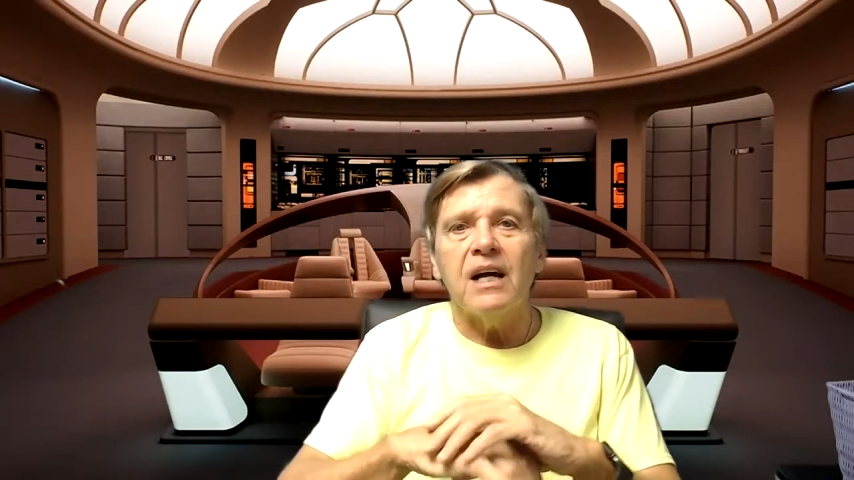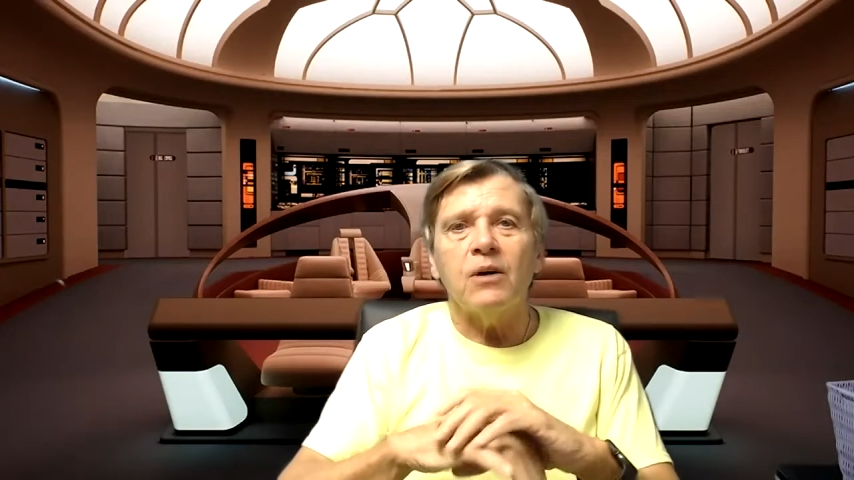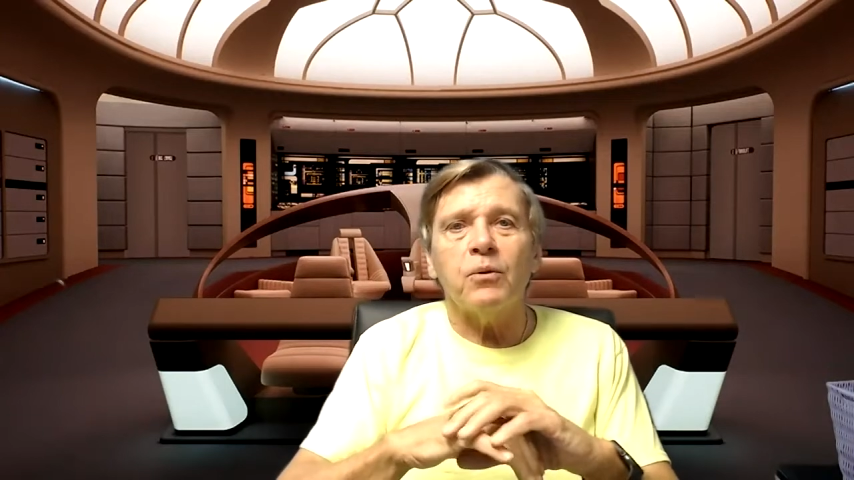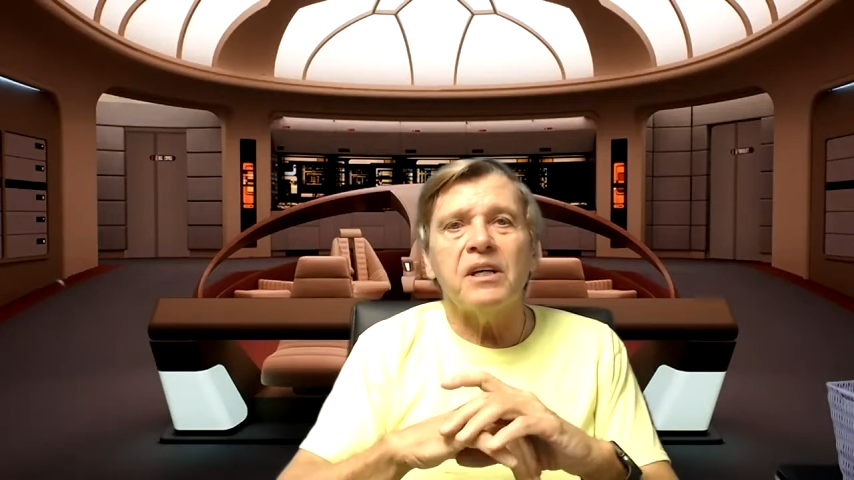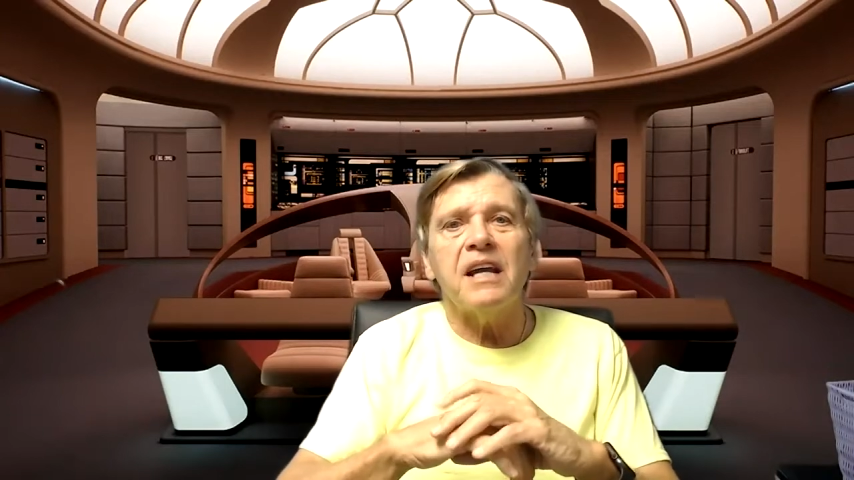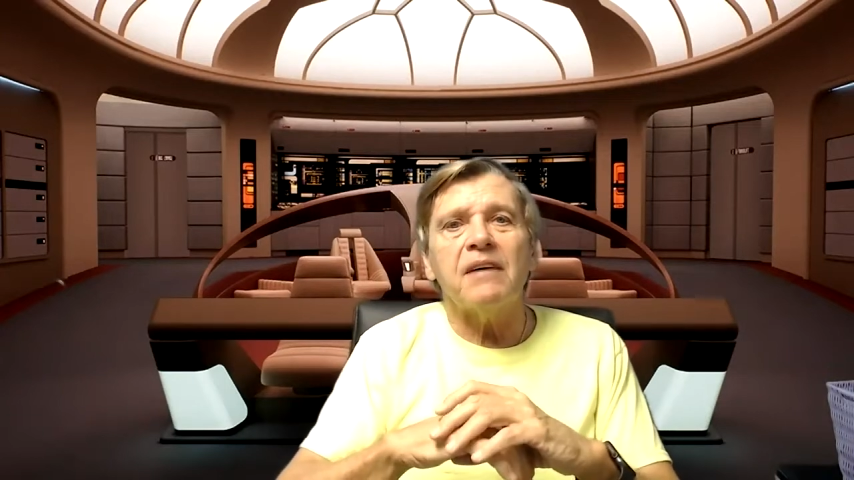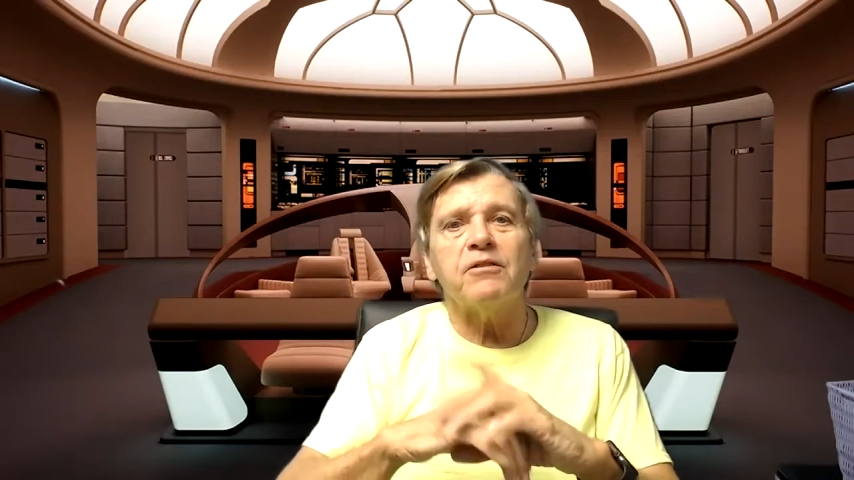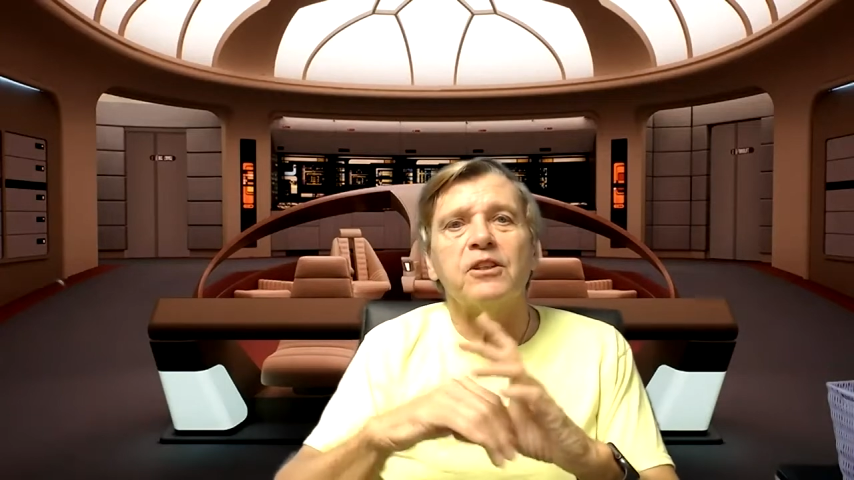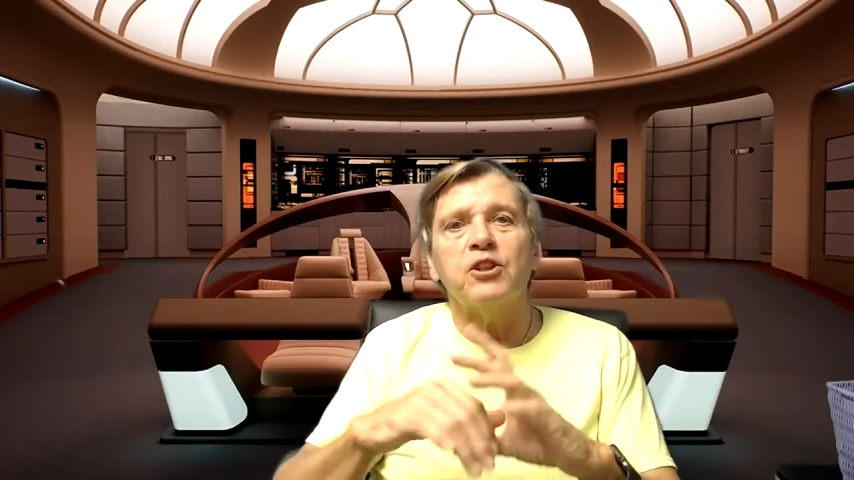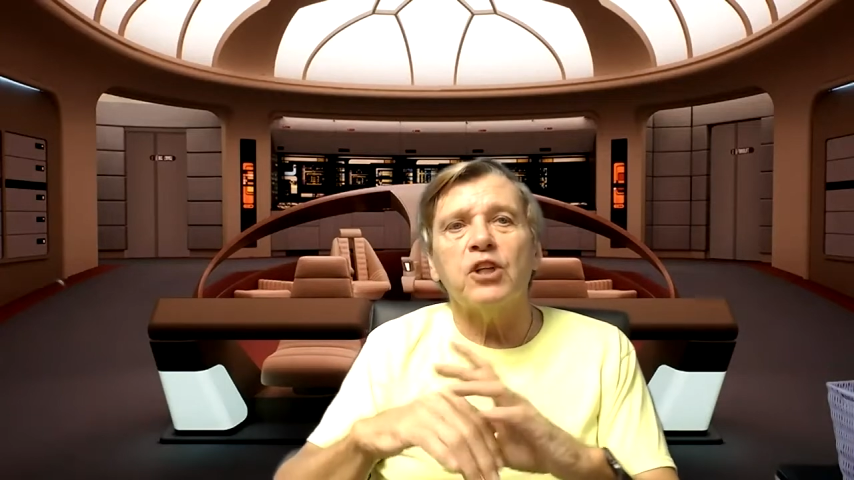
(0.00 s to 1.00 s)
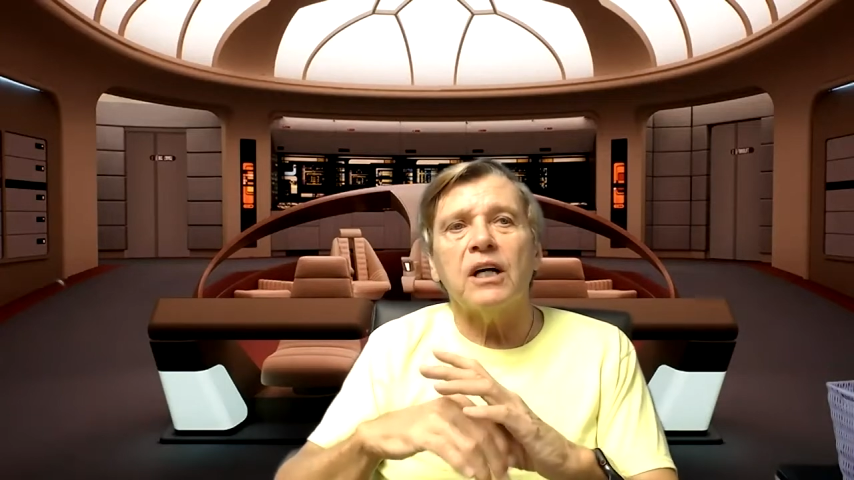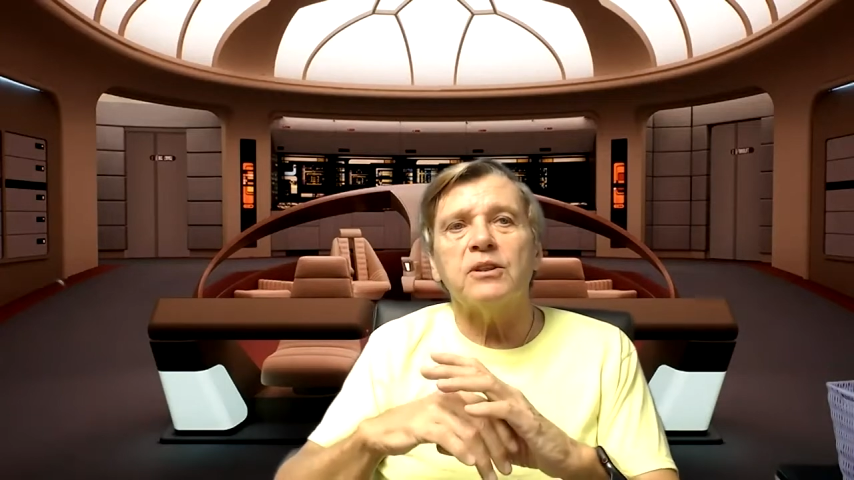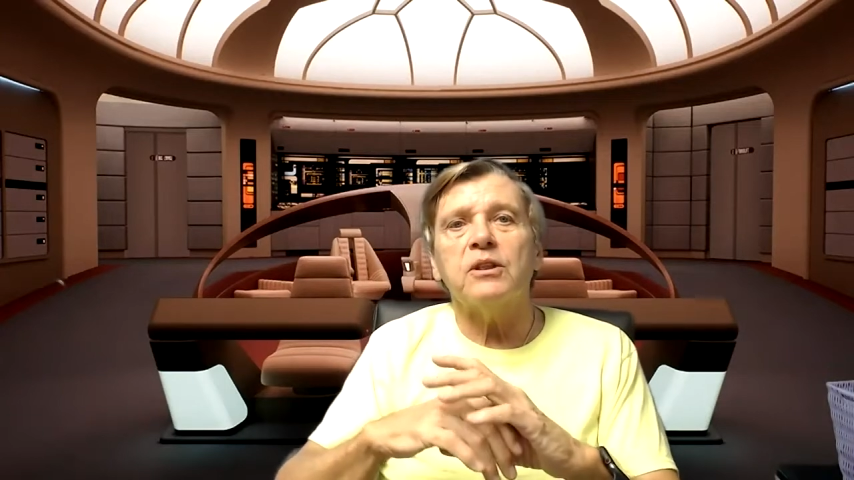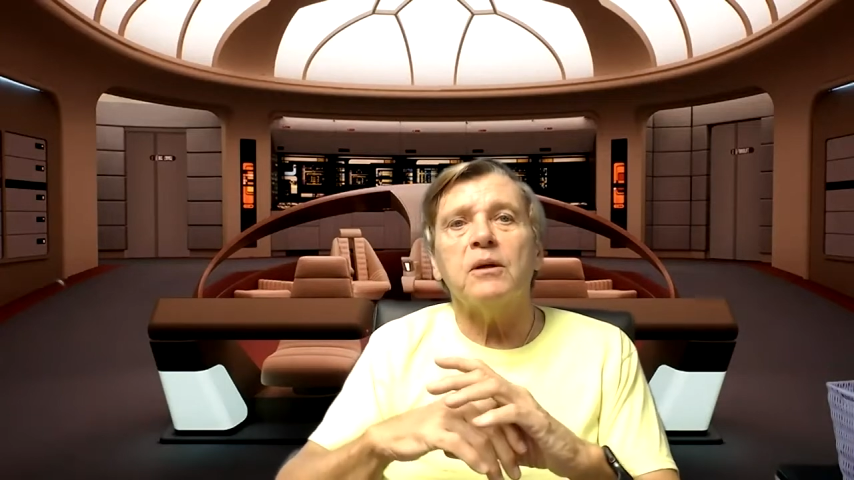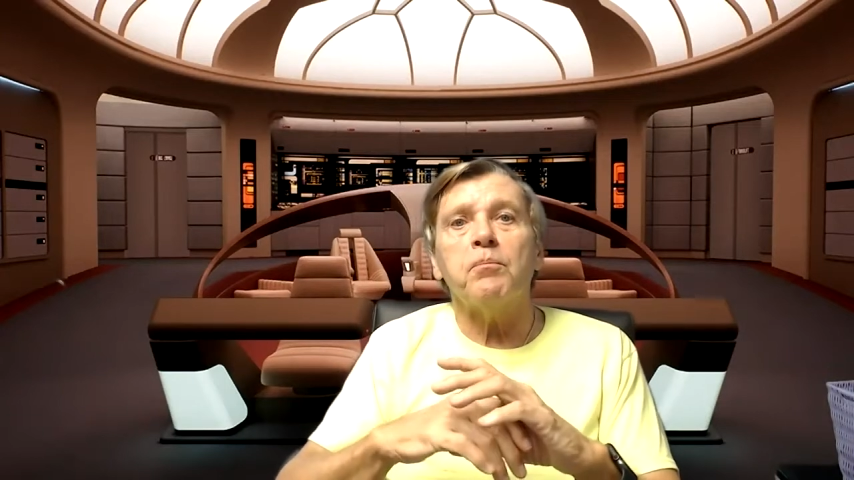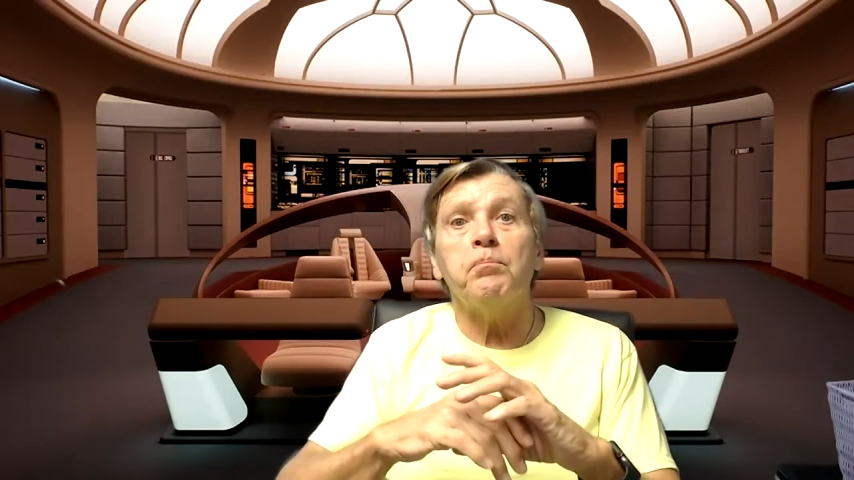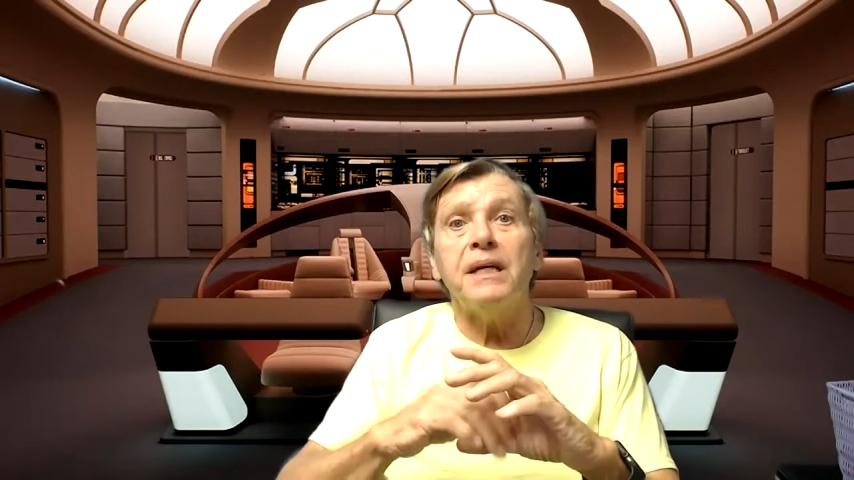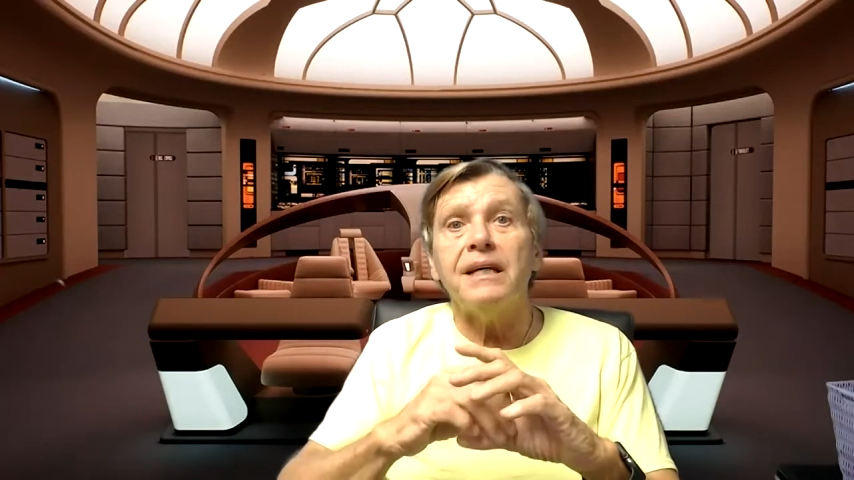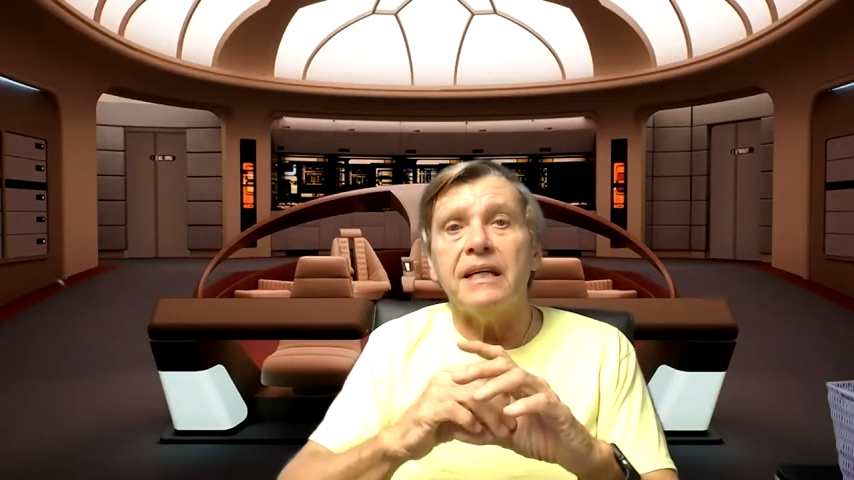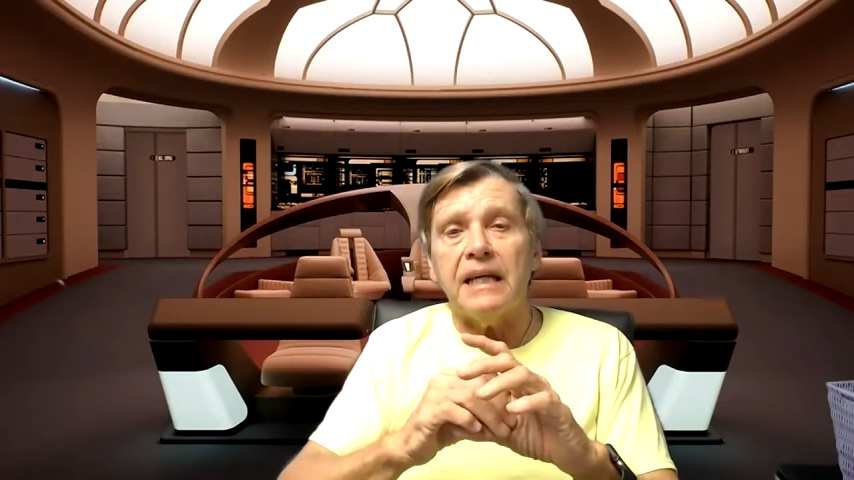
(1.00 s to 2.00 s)
We never just
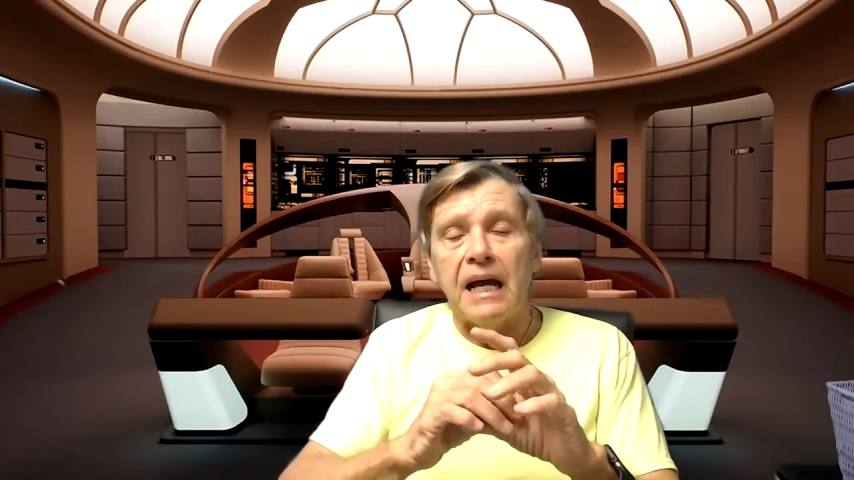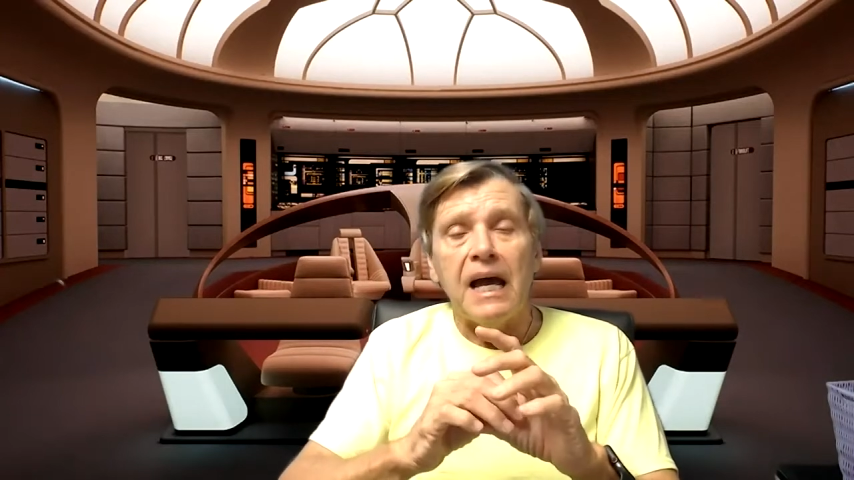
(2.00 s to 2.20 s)
be.